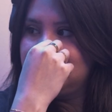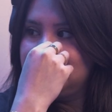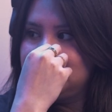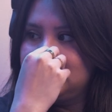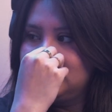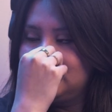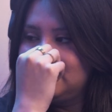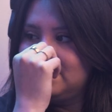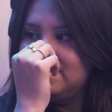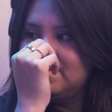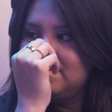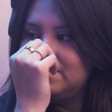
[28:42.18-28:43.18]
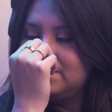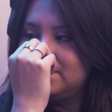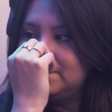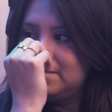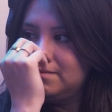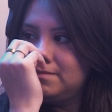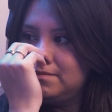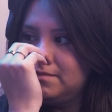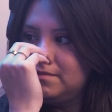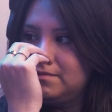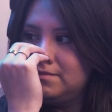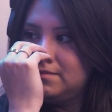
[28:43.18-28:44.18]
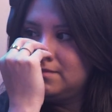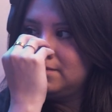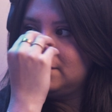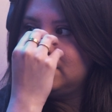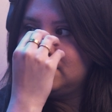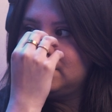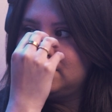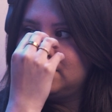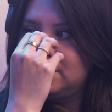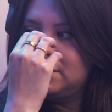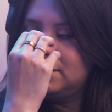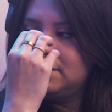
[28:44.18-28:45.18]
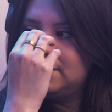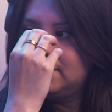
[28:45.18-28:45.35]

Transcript: [no speech]